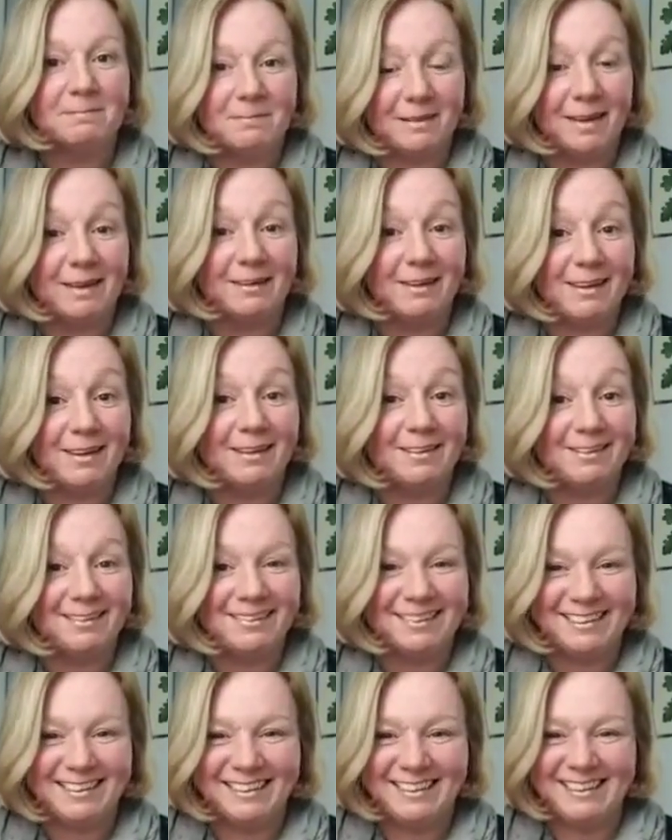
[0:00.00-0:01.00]
Hint, hint.
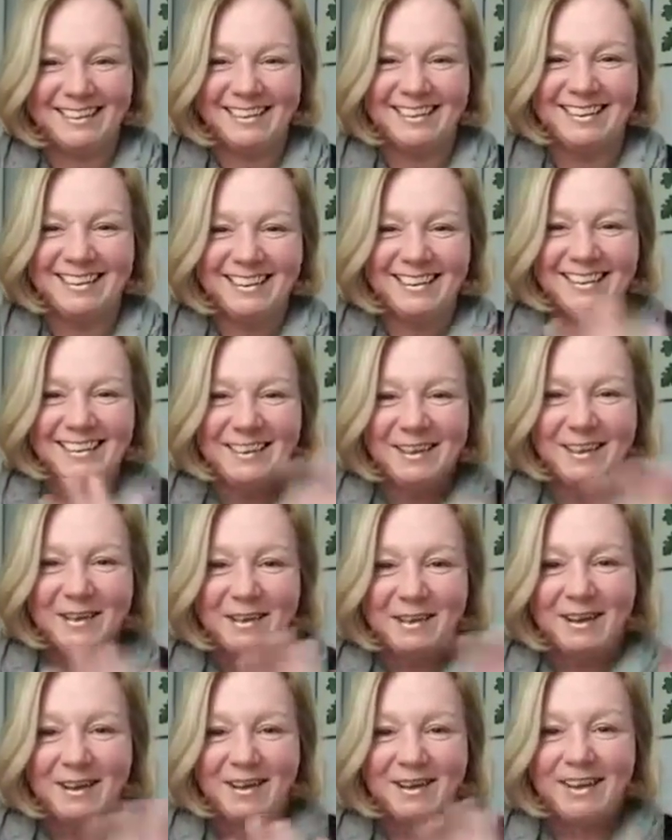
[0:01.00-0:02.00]

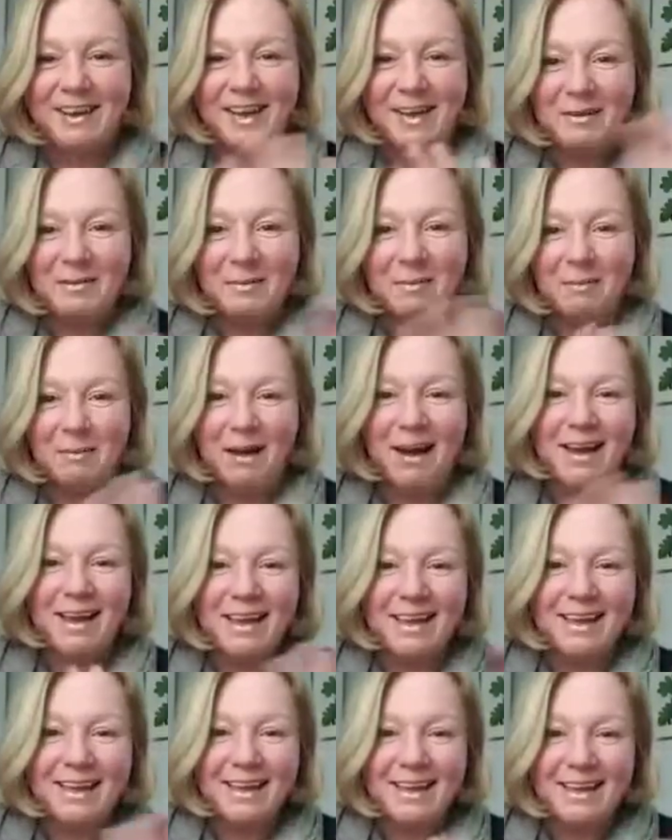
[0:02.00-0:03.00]
Okay,
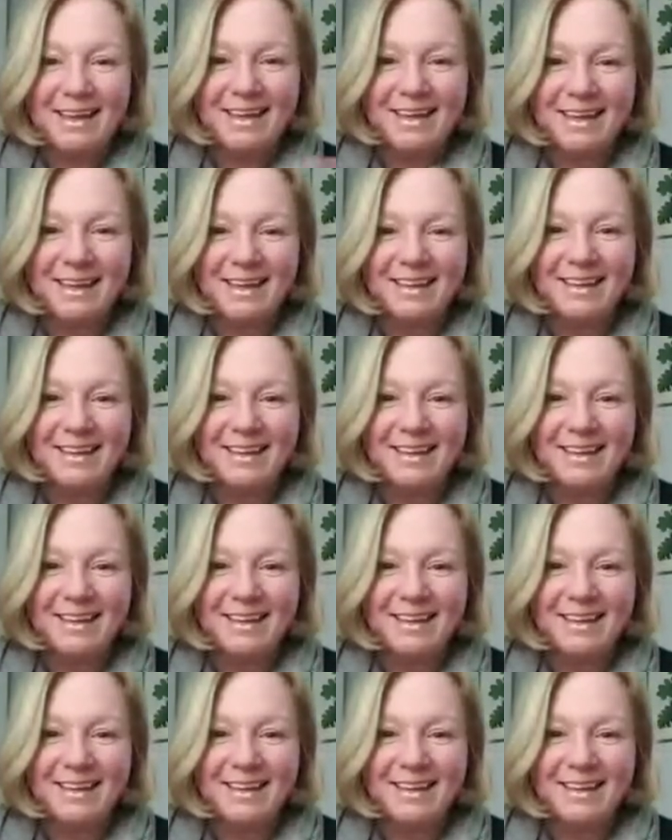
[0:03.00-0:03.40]
bye.